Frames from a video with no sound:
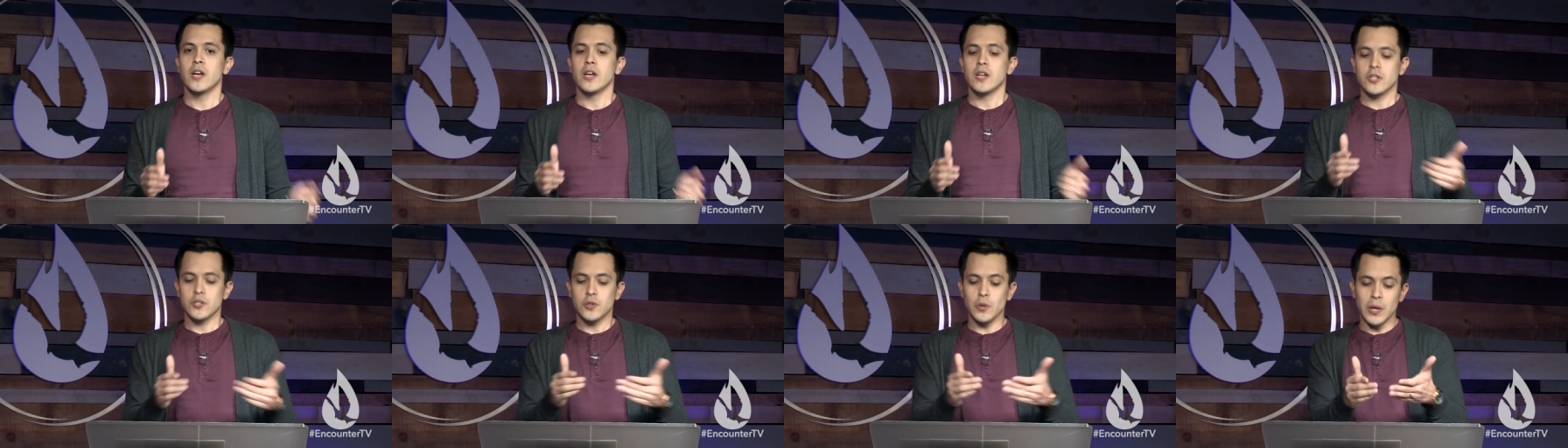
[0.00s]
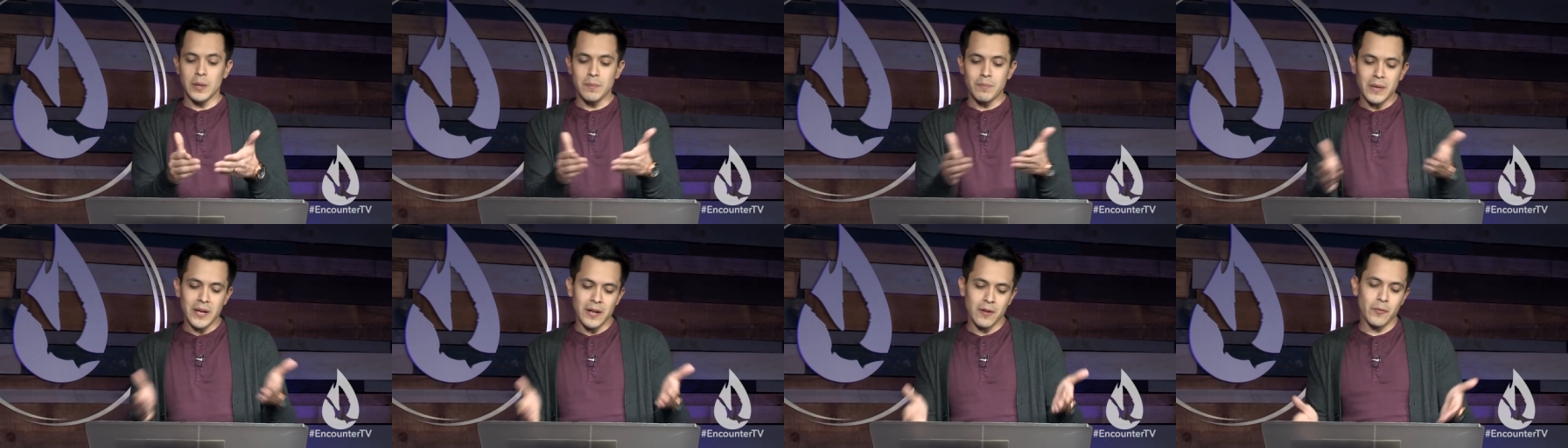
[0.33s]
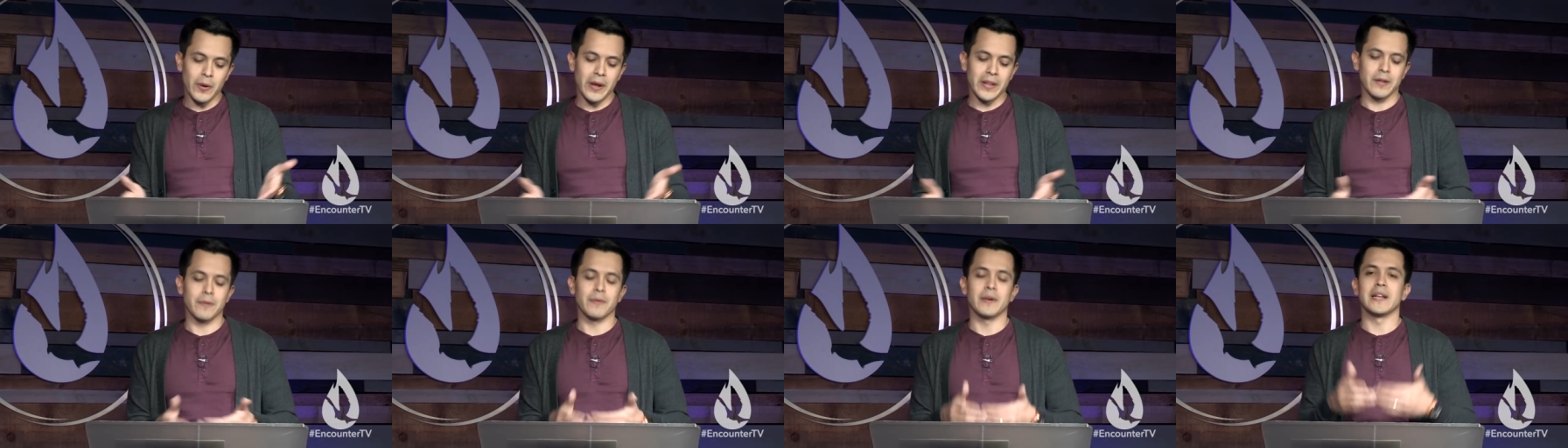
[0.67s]
to admit
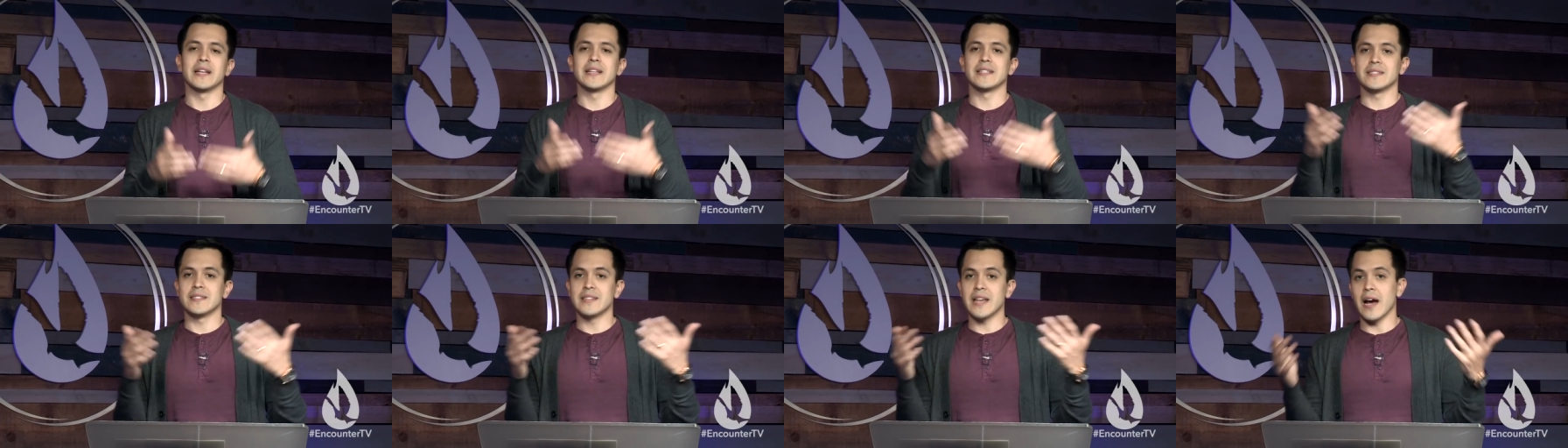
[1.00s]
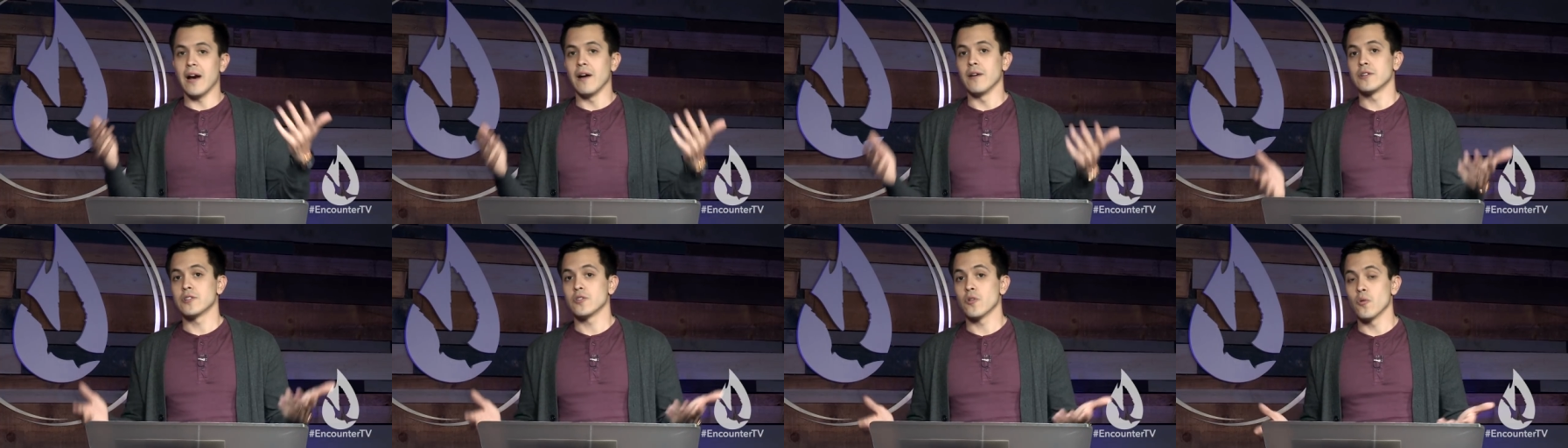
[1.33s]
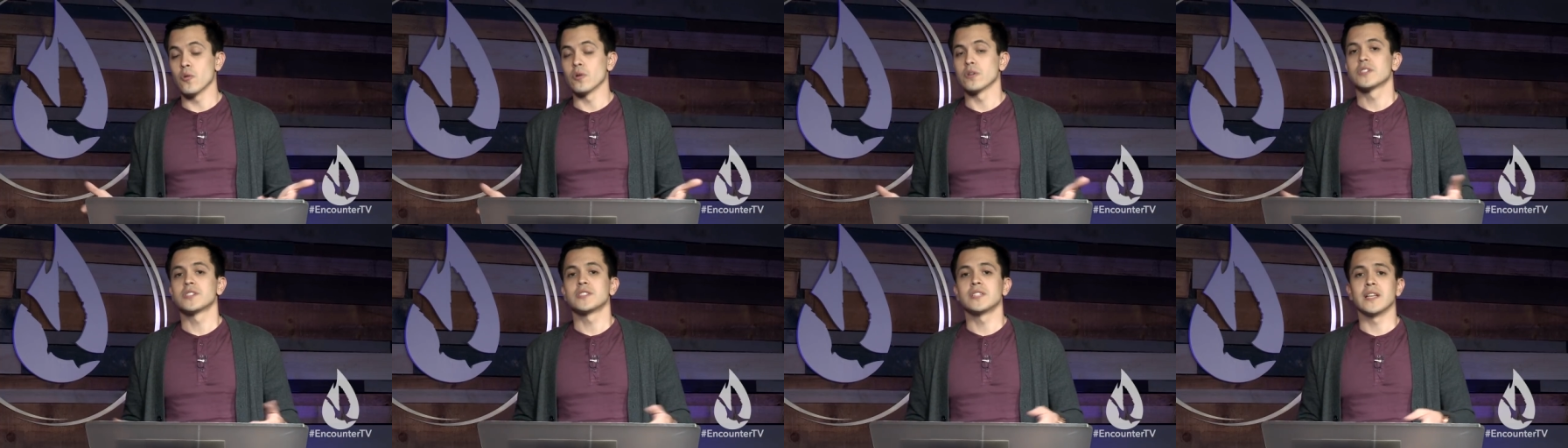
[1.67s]
whether it is doubt or
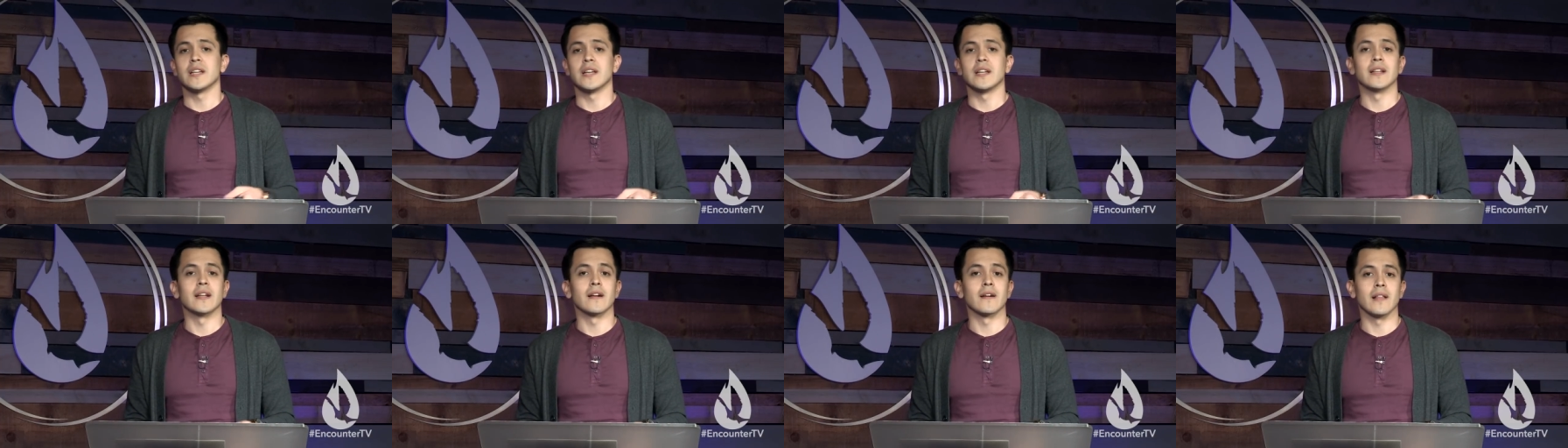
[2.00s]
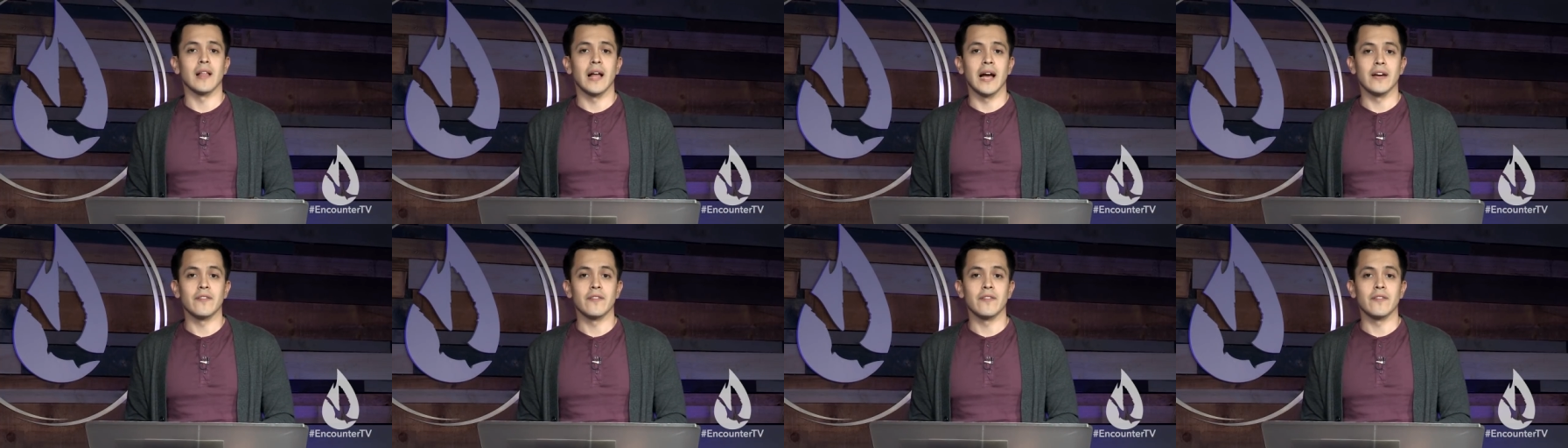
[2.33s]
sin in their life.